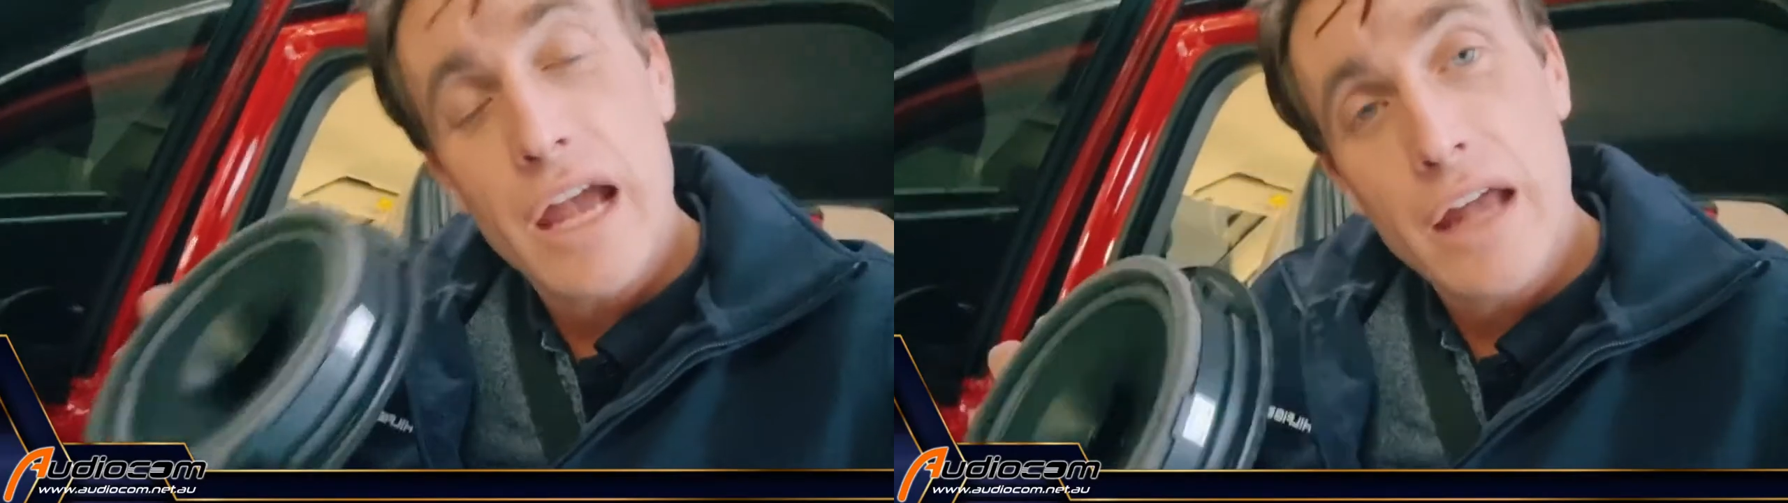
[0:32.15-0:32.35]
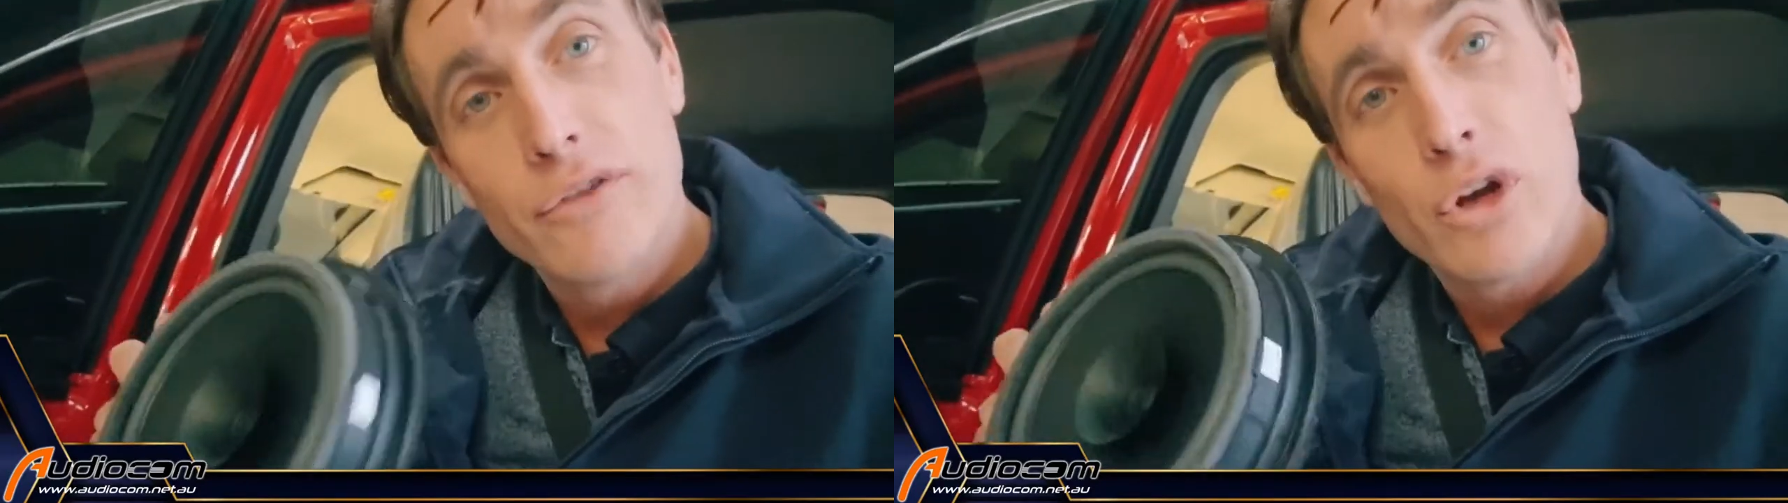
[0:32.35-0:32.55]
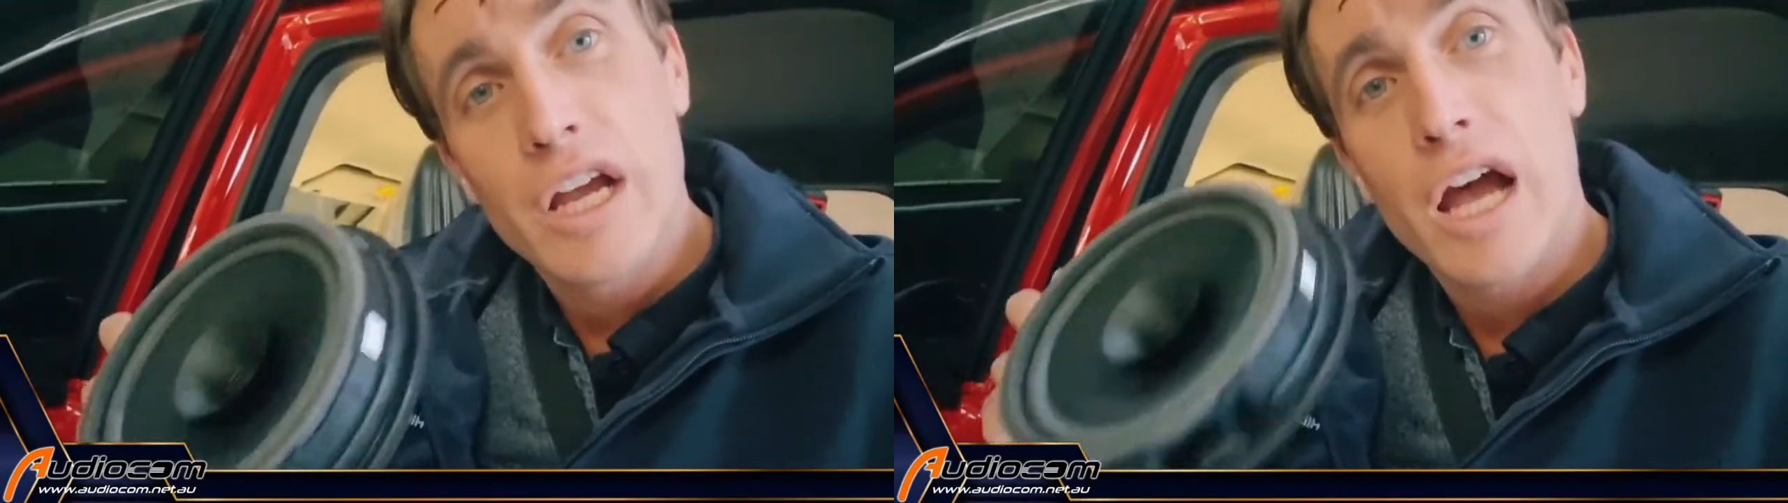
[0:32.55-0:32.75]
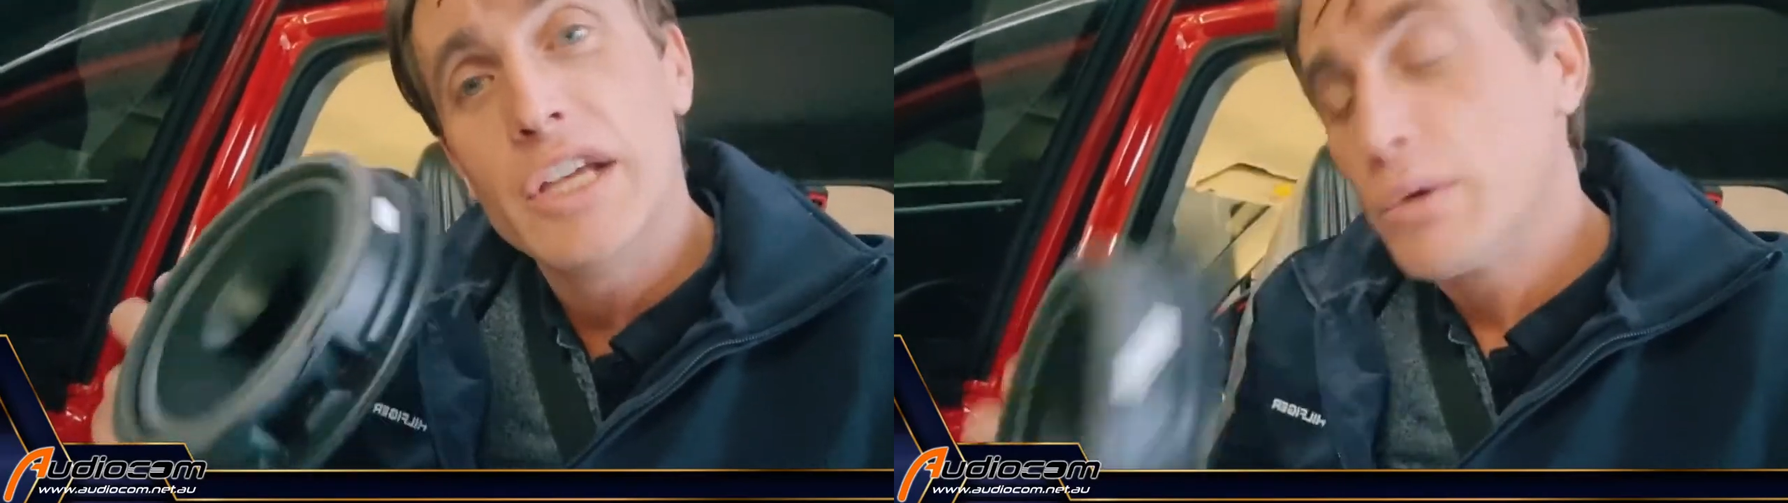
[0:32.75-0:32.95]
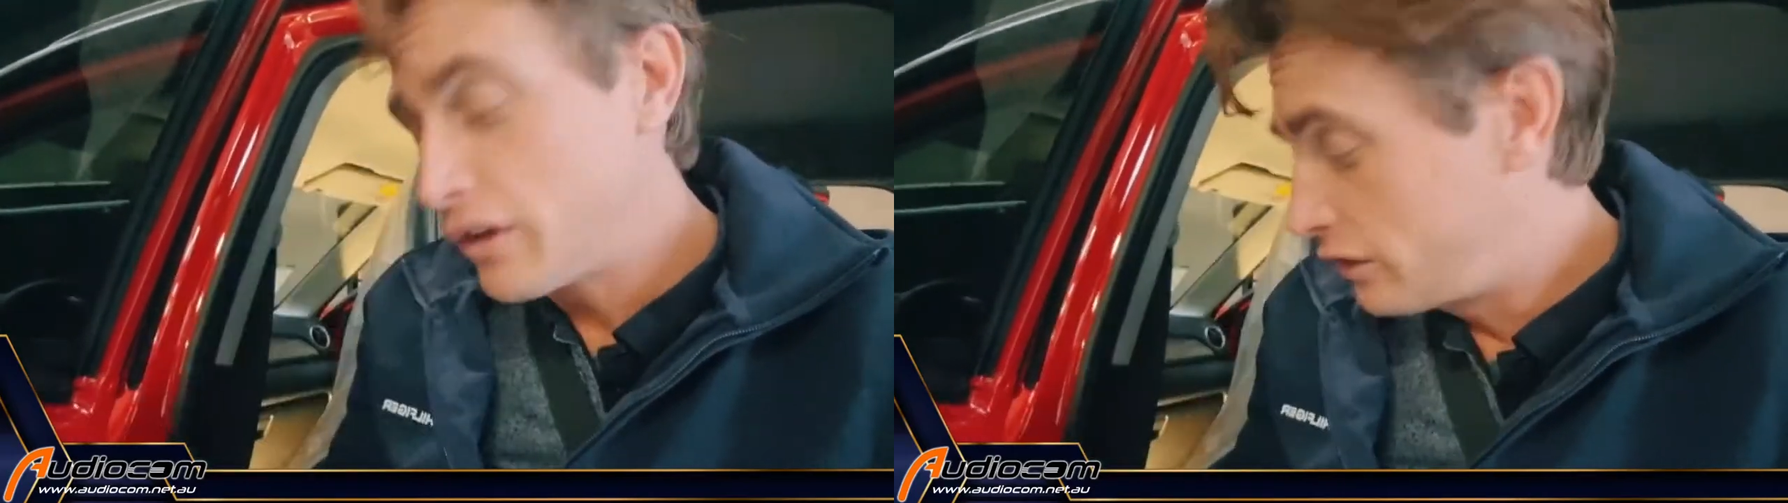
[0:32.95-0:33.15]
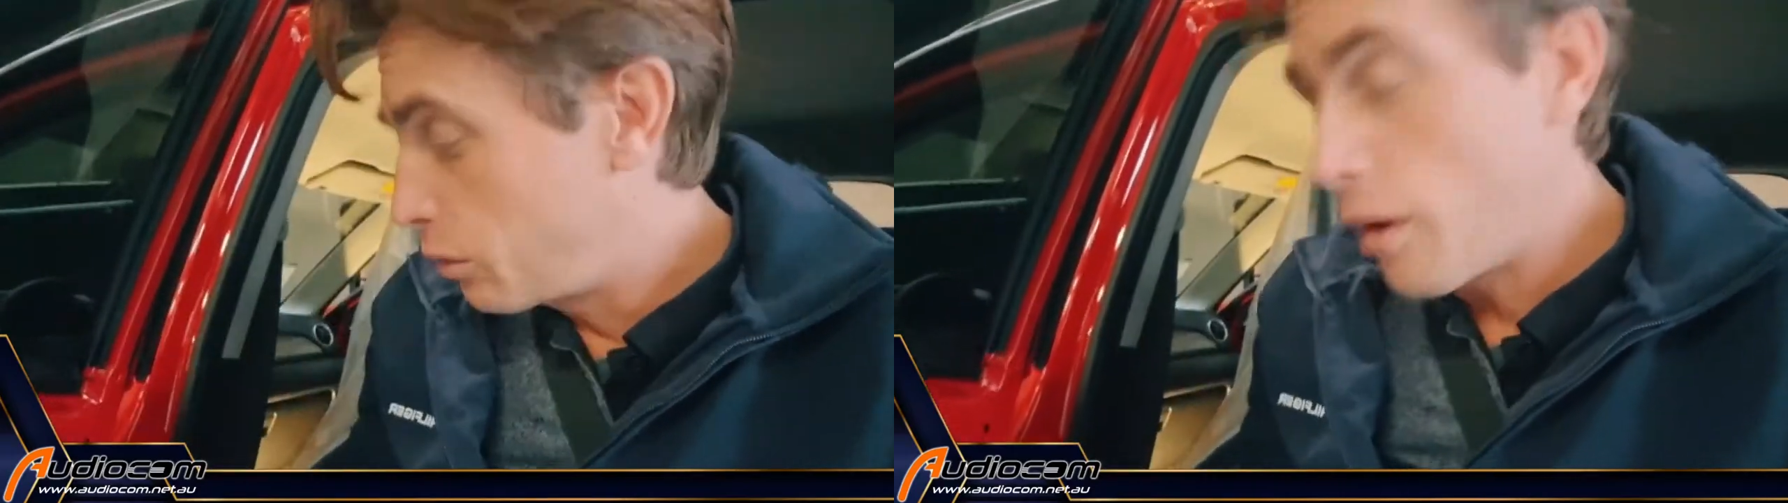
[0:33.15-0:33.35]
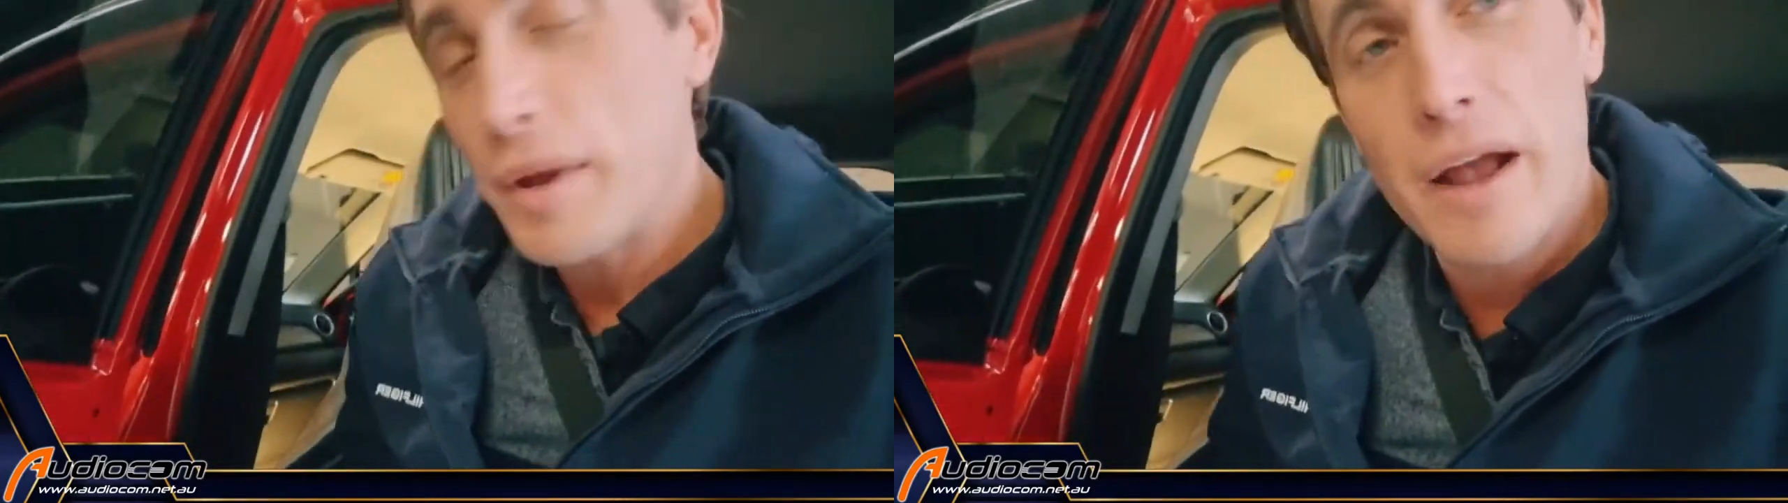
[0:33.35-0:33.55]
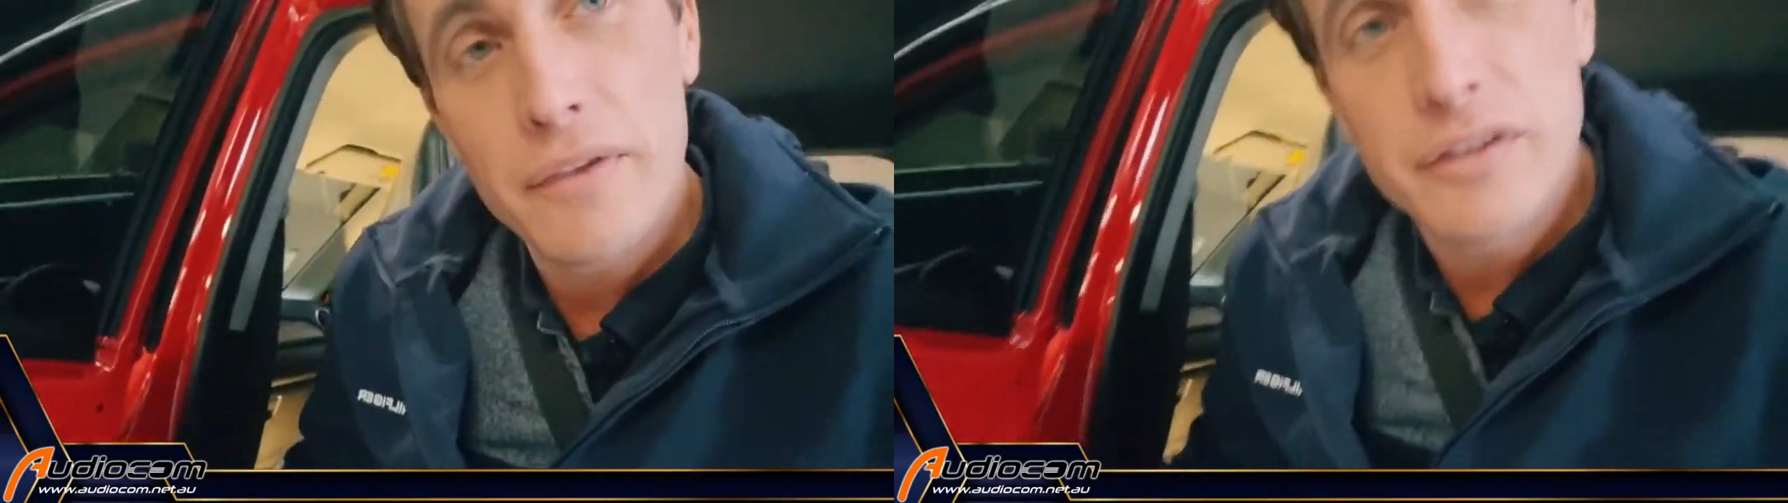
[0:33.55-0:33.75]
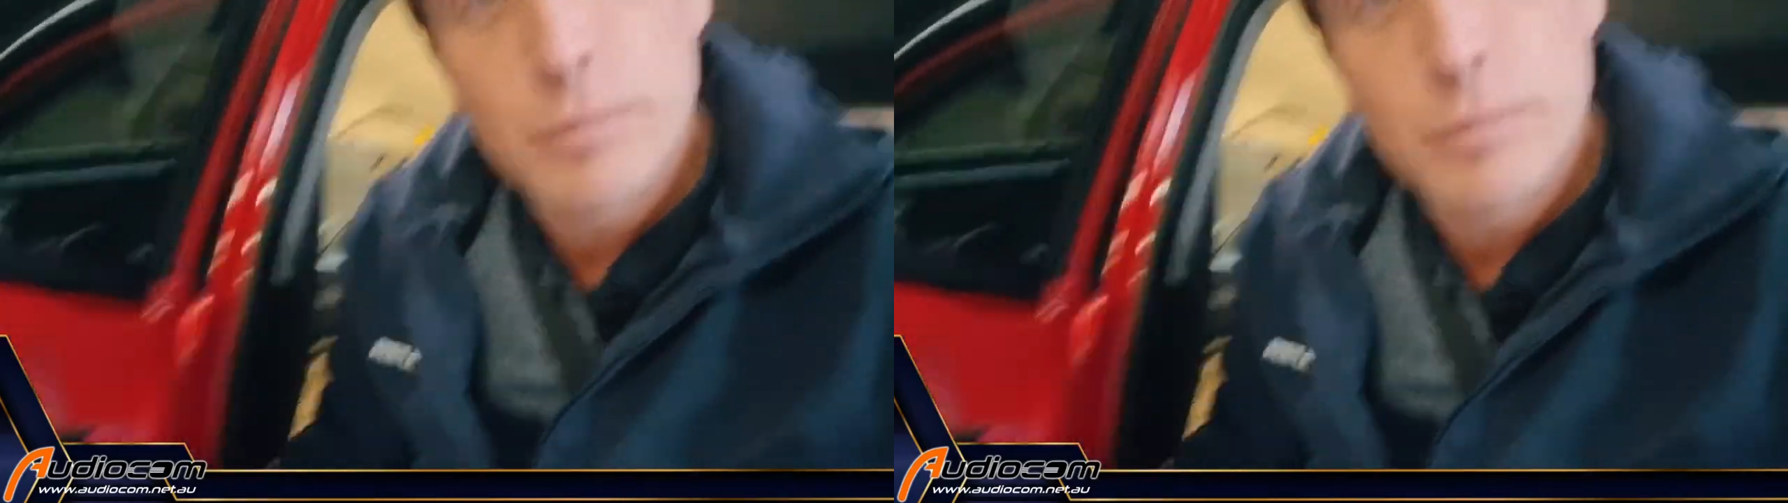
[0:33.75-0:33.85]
out of your car, you want to swap out the